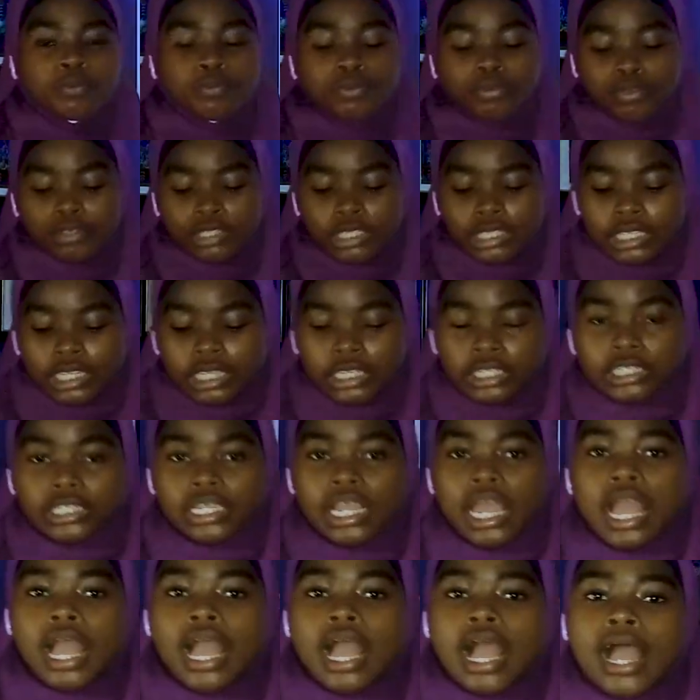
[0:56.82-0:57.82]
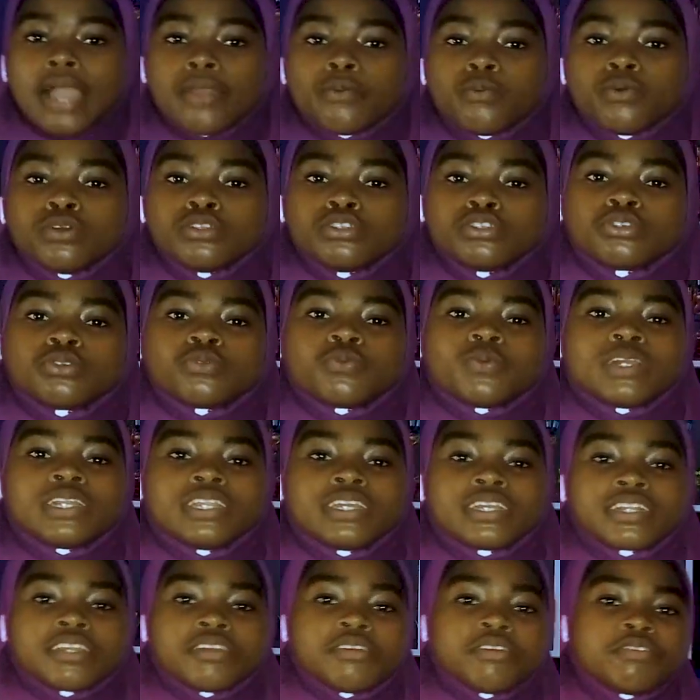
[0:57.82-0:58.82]
proceed, I want to quickly
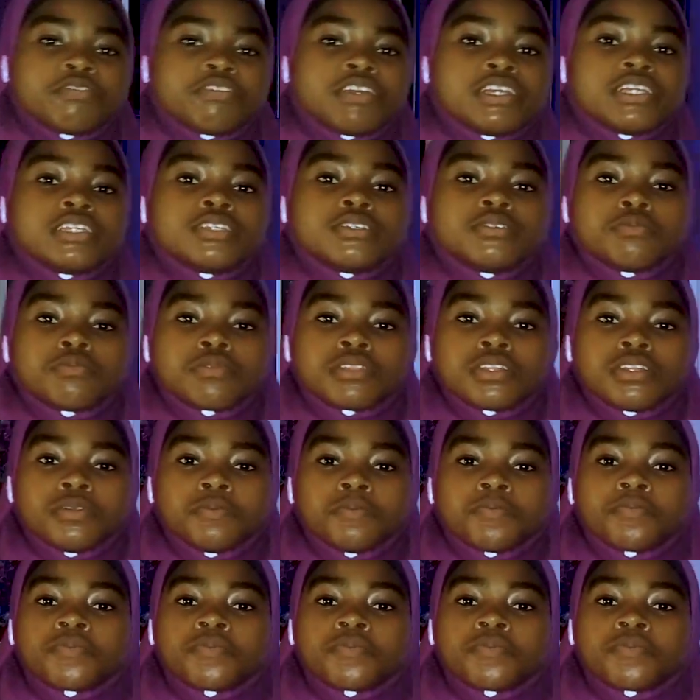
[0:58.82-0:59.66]
clarify something.